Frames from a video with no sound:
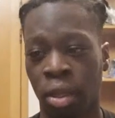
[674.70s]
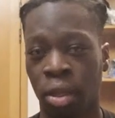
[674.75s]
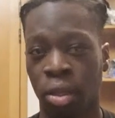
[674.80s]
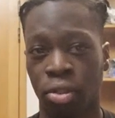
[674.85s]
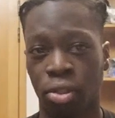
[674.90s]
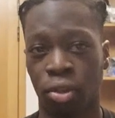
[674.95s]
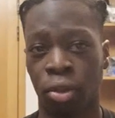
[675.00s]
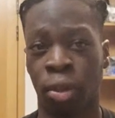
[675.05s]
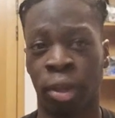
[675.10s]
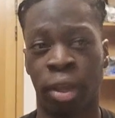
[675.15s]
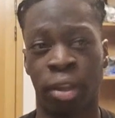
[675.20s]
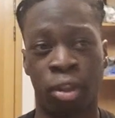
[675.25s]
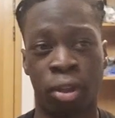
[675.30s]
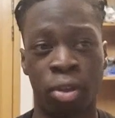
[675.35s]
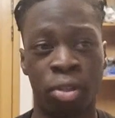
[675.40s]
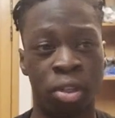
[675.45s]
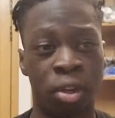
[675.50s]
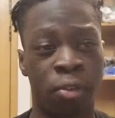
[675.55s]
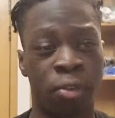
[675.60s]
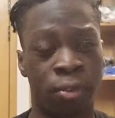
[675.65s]
So yeah,
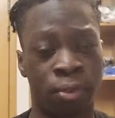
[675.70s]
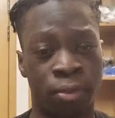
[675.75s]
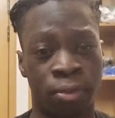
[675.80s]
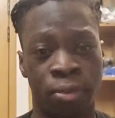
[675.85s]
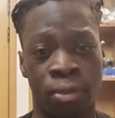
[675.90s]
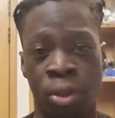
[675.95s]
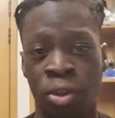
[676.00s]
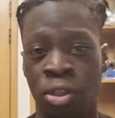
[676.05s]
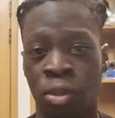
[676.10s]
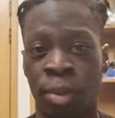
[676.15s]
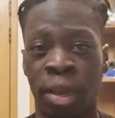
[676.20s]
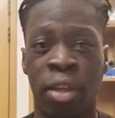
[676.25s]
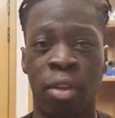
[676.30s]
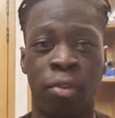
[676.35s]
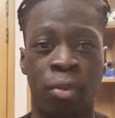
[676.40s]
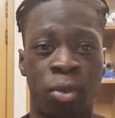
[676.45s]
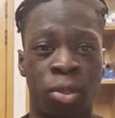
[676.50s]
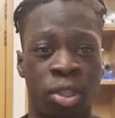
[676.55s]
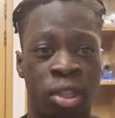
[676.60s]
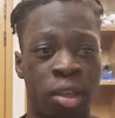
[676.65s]
those are my
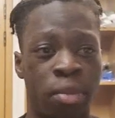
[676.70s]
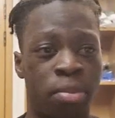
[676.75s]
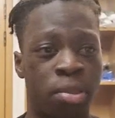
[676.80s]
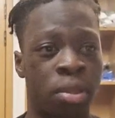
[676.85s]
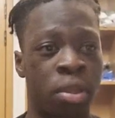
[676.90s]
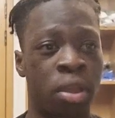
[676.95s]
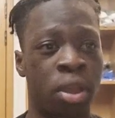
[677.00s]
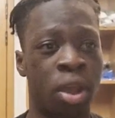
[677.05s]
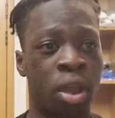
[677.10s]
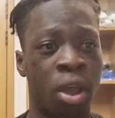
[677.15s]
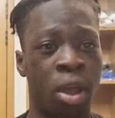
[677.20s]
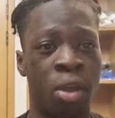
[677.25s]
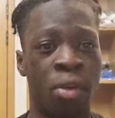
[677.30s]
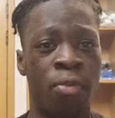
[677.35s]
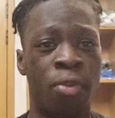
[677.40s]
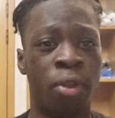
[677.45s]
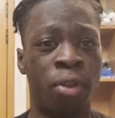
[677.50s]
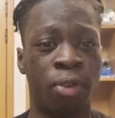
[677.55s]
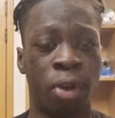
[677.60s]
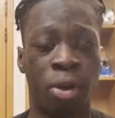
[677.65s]
interviews tips.
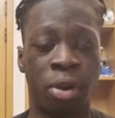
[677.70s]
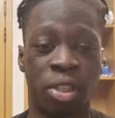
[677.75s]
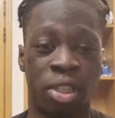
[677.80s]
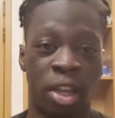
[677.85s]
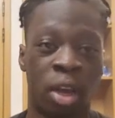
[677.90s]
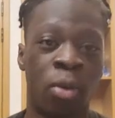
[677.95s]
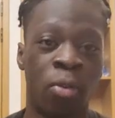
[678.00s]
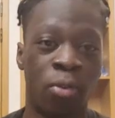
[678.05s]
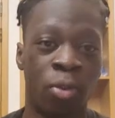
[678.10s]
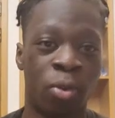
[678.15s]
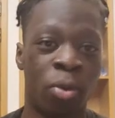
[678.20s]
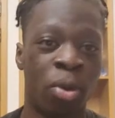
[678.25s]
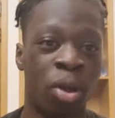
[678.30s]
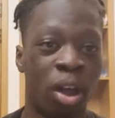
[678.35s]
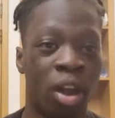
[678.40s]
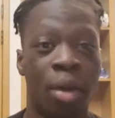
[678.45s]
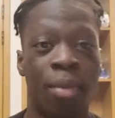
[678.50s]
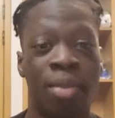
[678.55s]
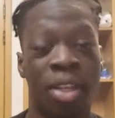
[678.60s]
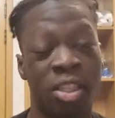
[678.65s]
Hopefully you found this helpful.
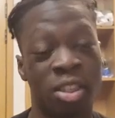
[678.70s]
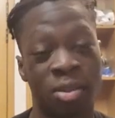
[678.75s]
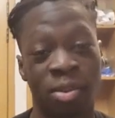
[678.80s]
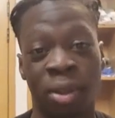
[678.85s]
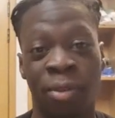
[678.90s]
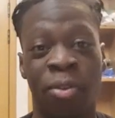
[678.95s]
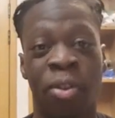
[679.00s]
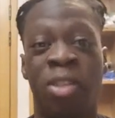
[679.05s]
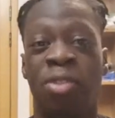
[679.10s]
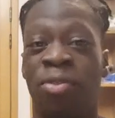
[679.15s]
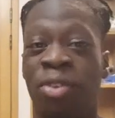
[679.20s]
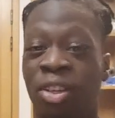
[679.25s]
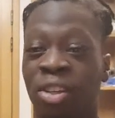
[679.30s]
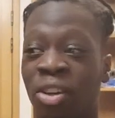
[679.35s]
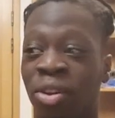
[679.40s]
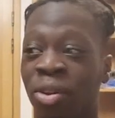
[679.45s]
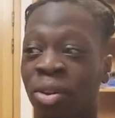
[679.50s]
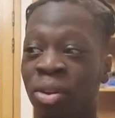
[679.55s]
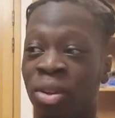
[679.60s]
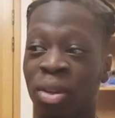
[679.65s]
This is my first
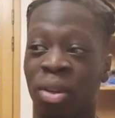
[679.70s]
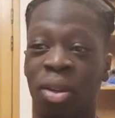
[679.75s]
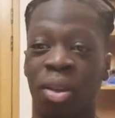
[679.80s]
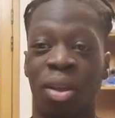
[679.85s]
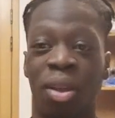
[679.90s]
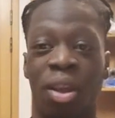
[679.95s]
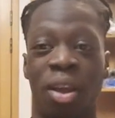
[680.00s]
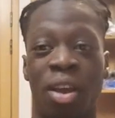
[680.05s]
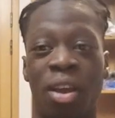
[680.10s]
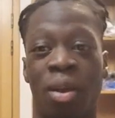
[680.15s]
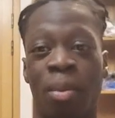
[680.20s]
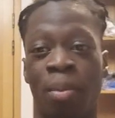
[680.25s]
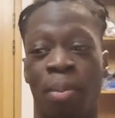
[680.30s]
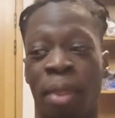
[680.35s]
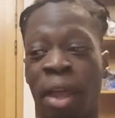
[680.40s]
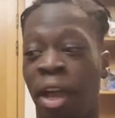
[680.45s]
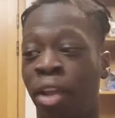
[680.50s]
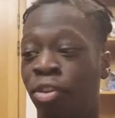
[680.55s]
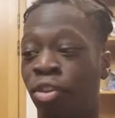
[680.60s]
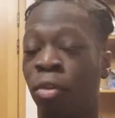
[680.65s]
video.
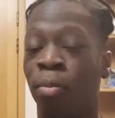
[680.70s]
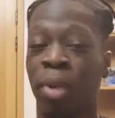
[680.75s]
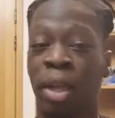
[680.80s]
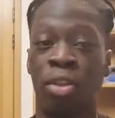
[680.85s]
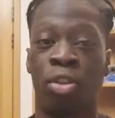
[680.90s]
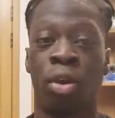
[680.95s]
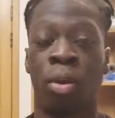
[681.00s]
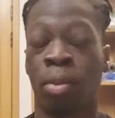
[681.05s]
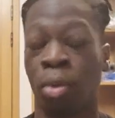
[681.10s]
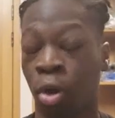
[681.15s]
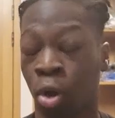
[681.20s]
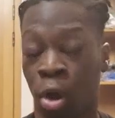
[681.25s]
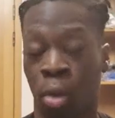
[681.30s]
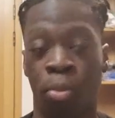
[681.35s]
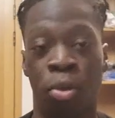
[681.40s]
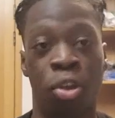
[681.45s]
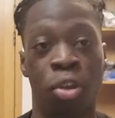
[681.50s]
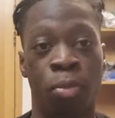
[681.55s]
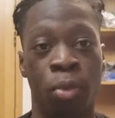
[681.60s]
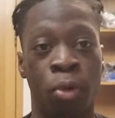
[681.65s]
I do plan to
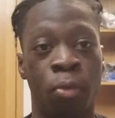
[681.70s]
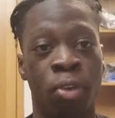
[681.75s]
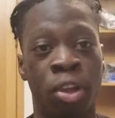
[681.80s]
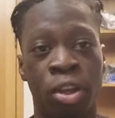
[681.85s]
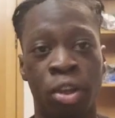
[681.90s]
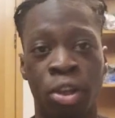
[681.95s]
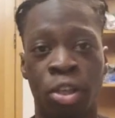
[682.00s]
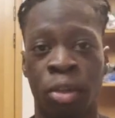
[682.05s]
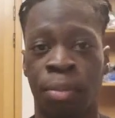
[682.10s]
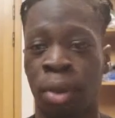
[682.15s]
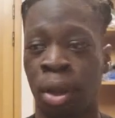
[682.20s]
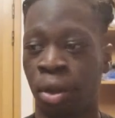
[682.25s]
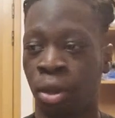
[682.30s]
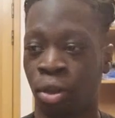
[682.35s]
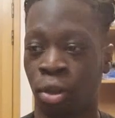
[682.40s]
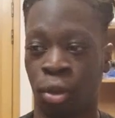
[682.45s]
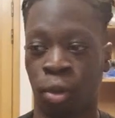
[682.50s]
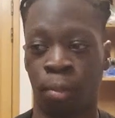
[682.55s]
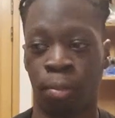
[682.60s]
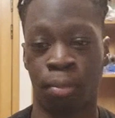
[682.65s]
upload more videos about, you
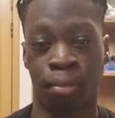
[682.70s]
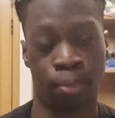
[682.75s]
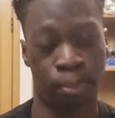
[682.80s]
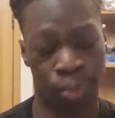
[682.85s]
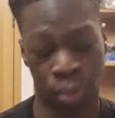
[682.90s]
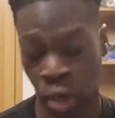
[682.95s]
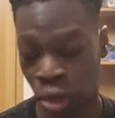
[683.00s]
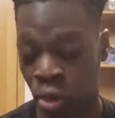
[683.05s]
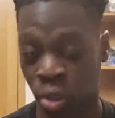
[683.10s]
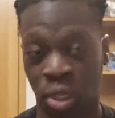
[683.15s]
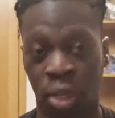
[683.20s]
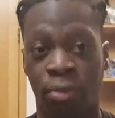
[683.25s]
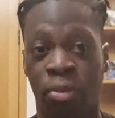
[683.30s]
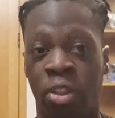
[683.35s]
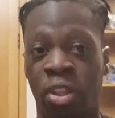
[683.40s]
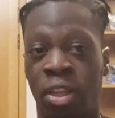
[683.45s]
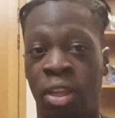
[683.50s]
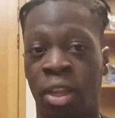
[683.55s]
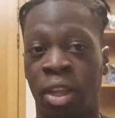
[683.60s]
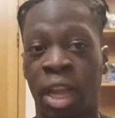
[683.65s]
know,
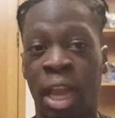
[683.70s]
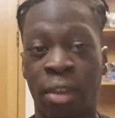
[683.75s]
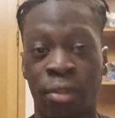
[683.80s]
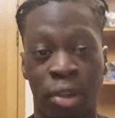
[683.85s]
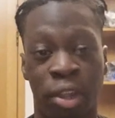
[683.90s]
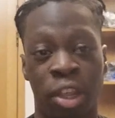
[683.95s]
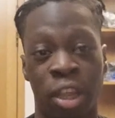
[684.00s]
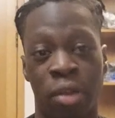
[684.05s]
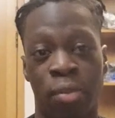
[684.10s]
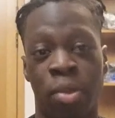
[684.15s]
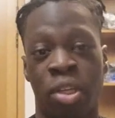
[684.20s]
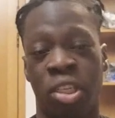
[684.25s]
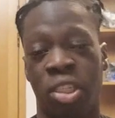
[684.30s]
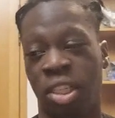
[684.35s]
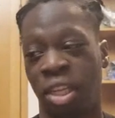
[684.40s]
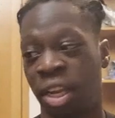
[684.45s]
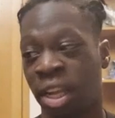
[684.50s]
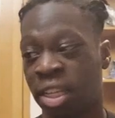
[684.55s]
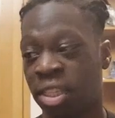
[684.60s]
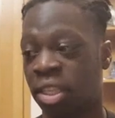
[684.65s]
productivity, life in Cambridge as a
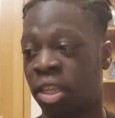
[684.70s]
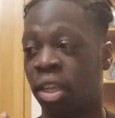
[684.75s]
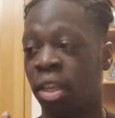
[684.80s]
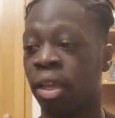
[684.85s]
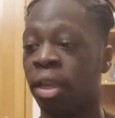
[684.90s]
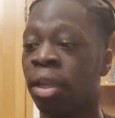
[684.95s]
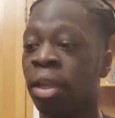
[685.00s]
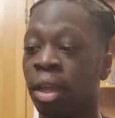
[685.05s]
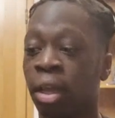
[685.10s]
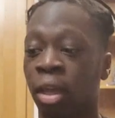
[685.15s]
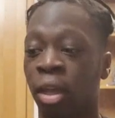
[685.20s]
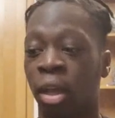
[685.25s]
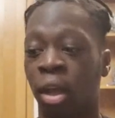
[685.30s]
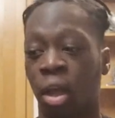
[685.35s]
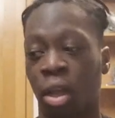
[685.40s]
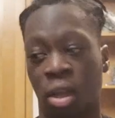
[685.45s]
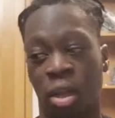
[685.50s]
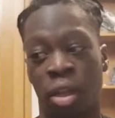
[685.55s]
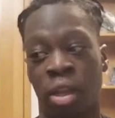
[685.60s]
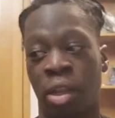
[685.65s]
NatSci,
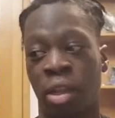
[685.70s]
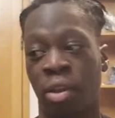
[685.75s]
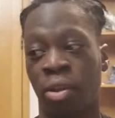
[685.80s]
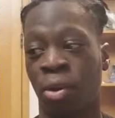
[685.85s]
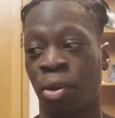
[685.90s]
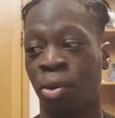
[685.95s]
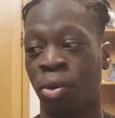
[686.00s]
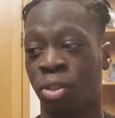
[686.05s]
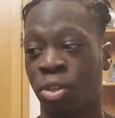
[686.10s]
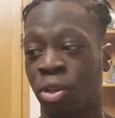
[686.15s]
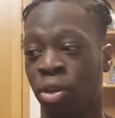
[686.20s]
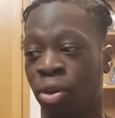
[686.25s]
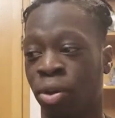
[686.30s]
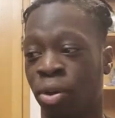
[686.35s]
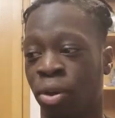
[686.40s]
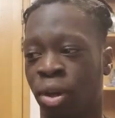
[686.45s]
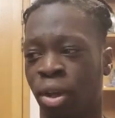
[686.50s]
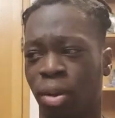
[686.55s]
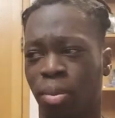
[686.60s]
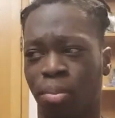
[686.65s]
and
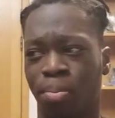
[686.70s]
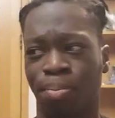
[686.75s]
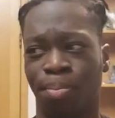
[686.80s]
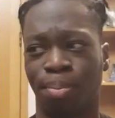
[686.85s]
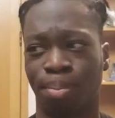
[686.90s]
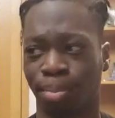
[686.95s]
also